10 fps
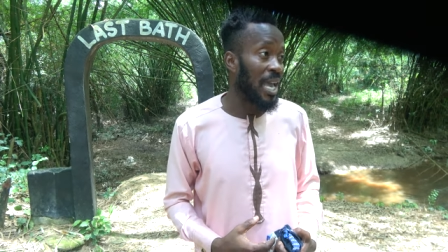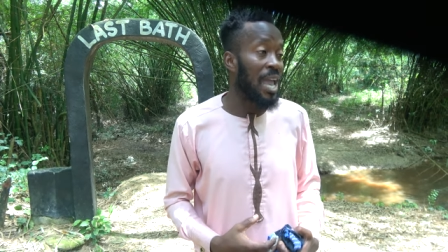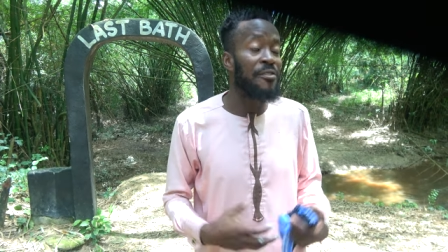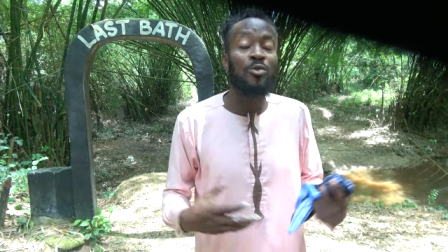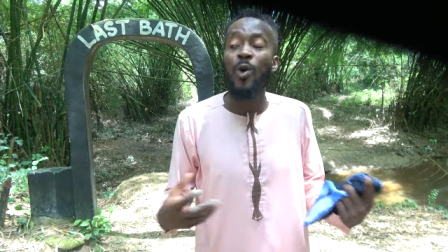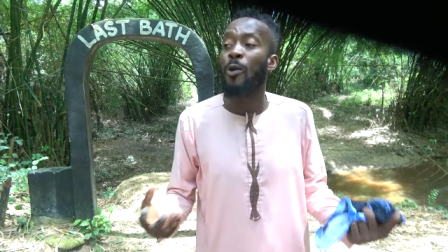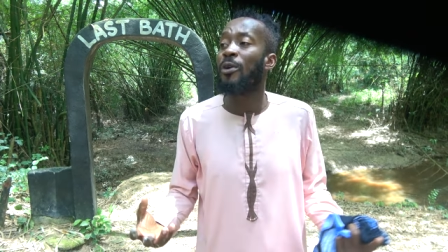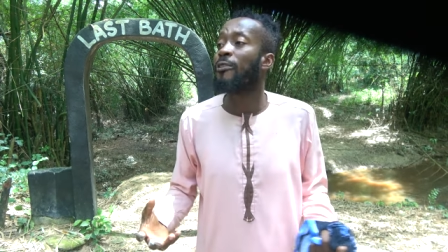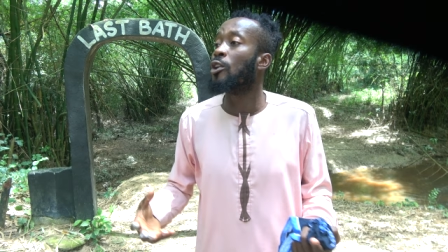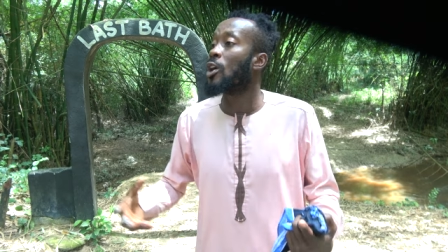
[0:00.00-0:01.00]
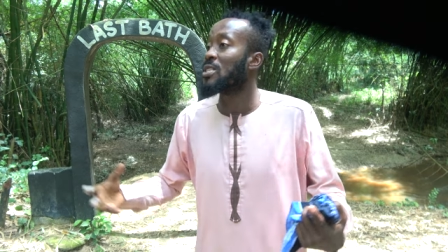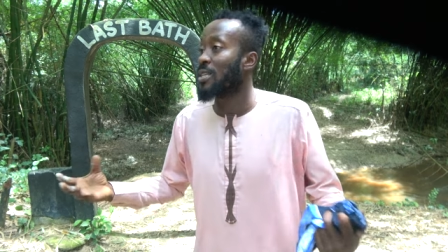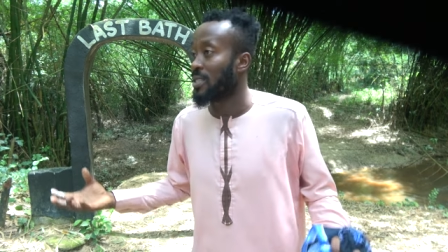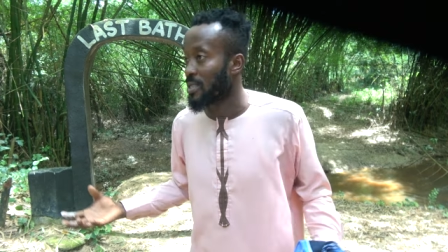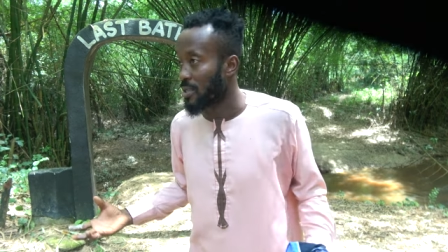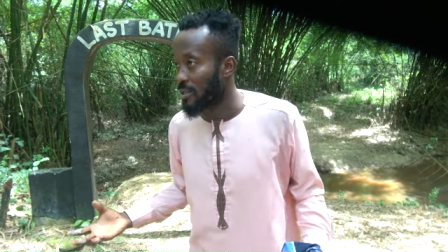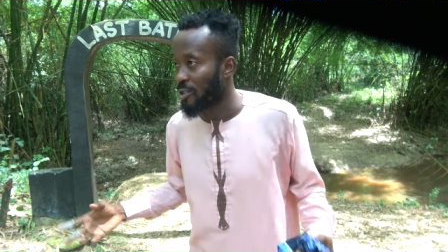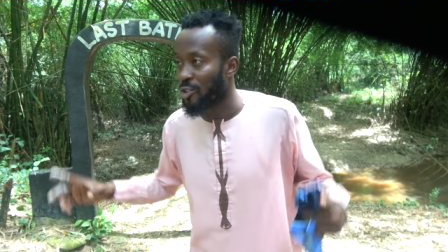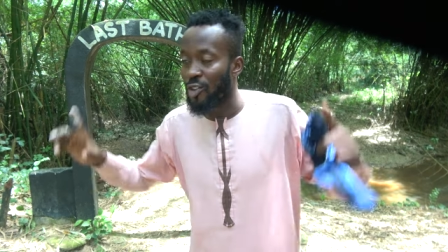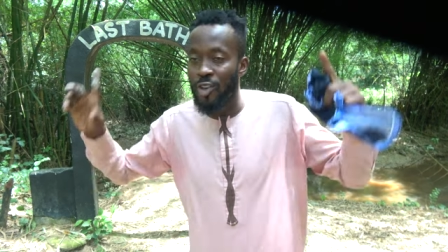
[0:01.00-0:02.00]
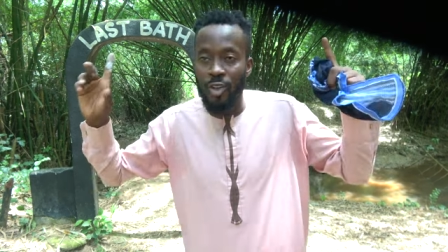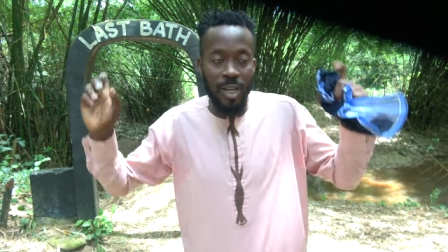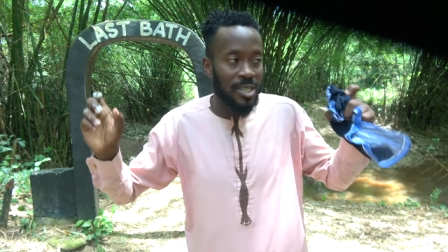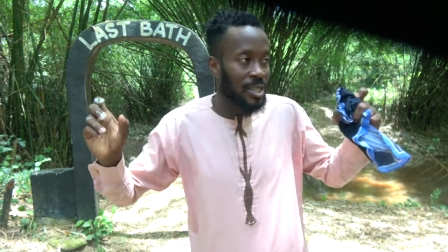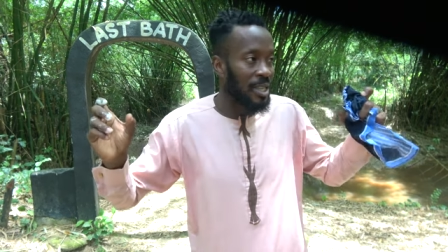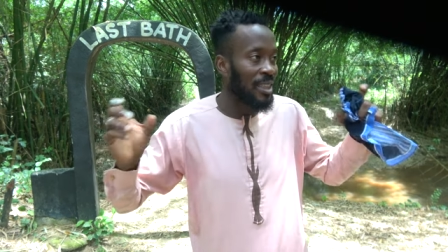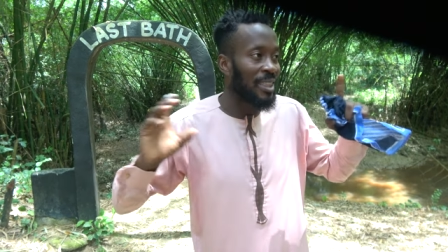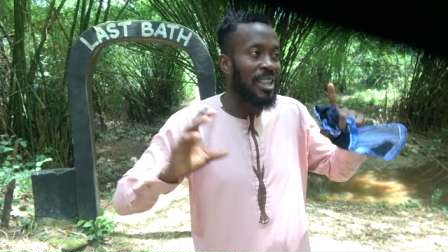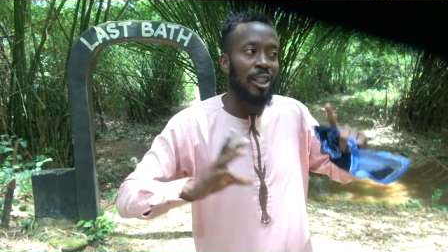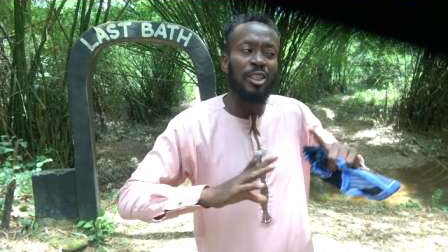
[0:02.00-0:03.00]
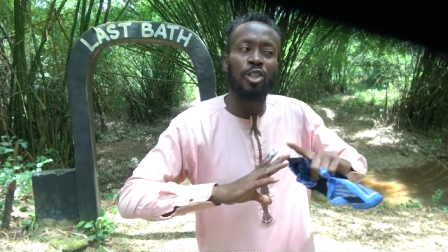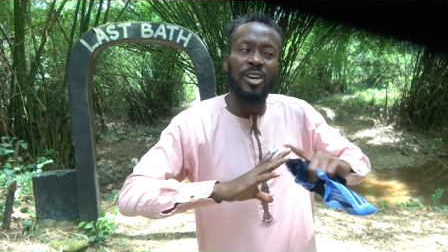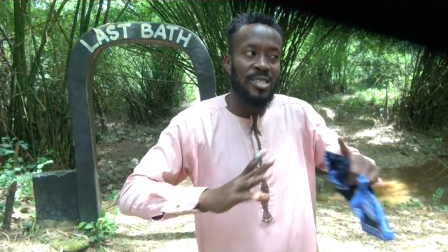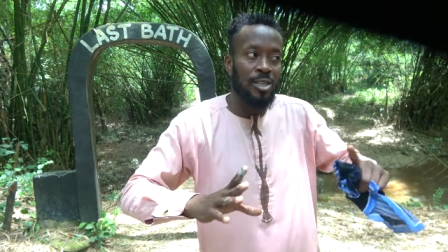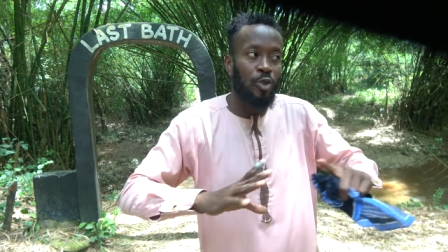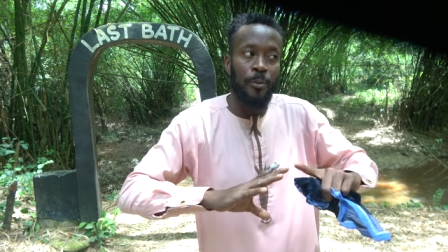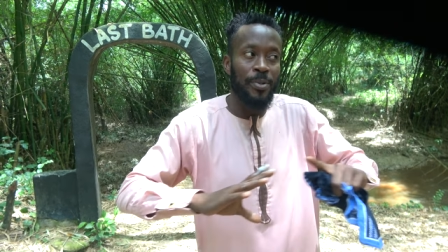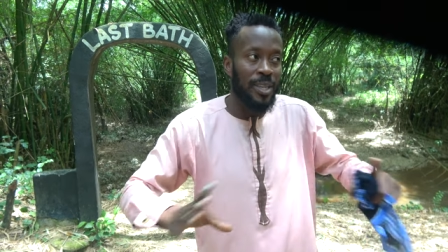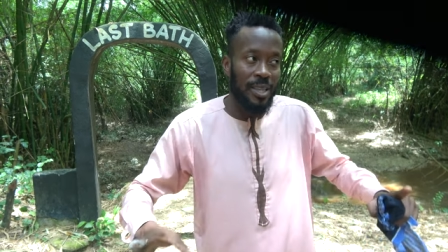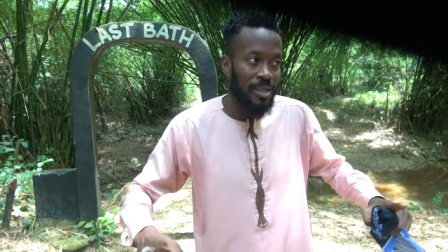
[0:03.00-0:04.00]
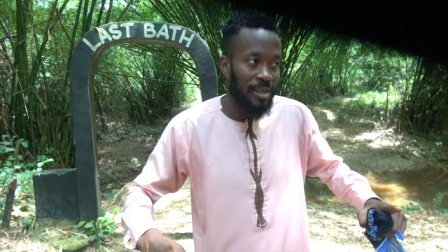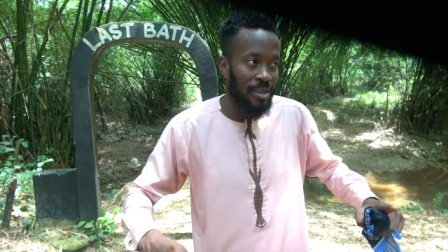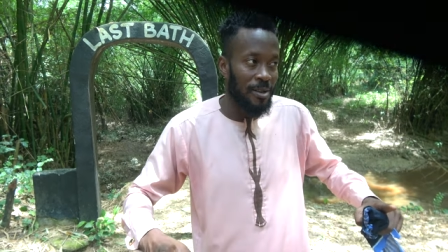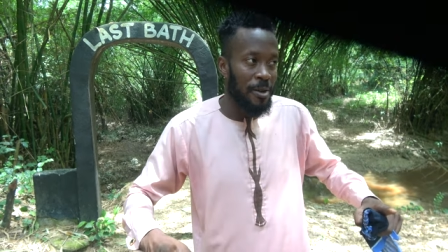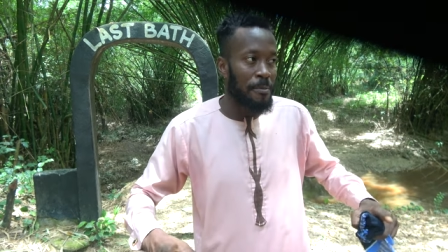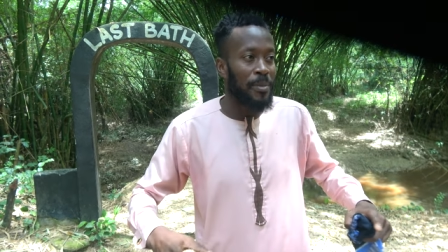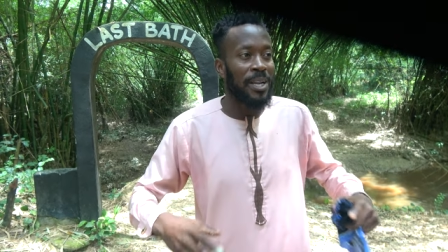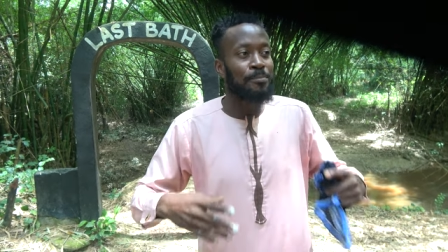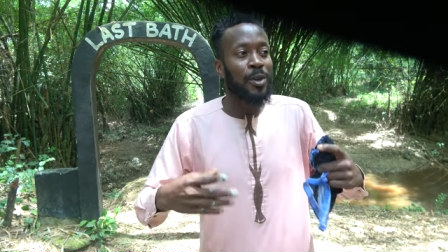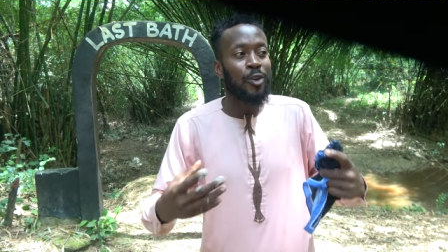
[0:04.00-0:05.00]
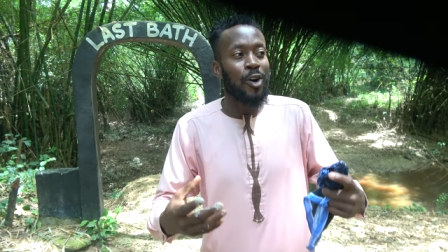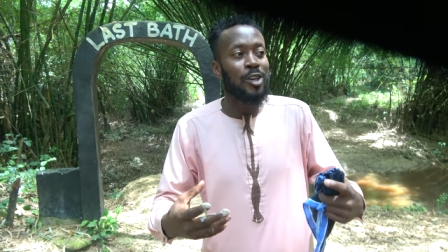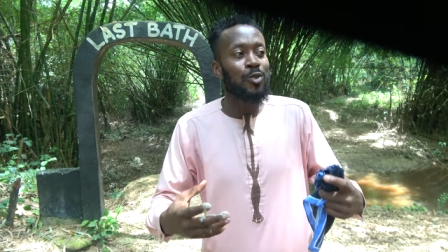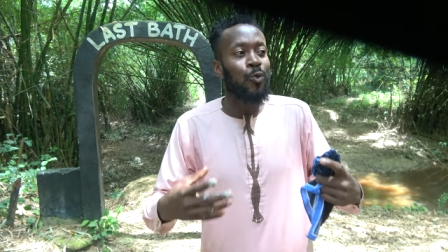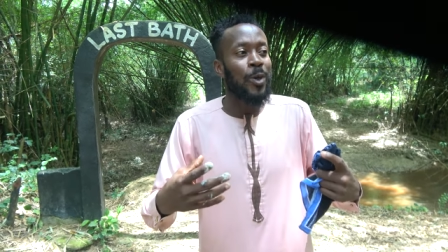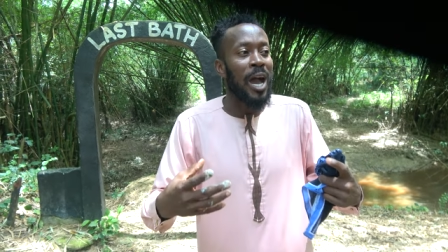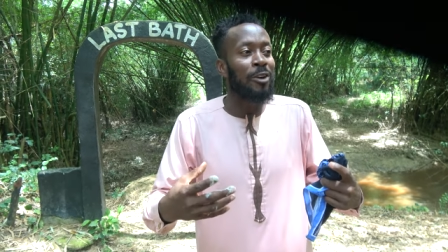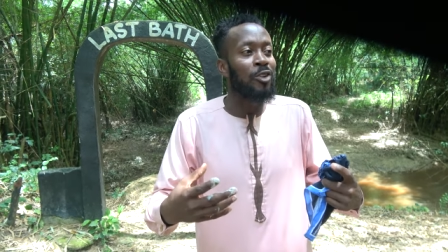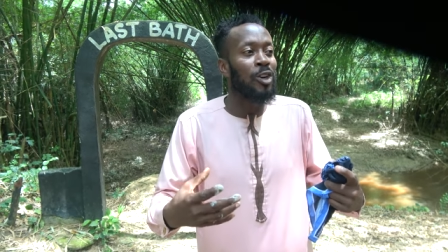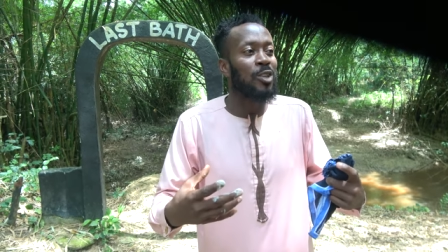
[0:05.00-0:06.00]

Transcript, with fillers: Even when we've lost it, not lost it completely, but because we are not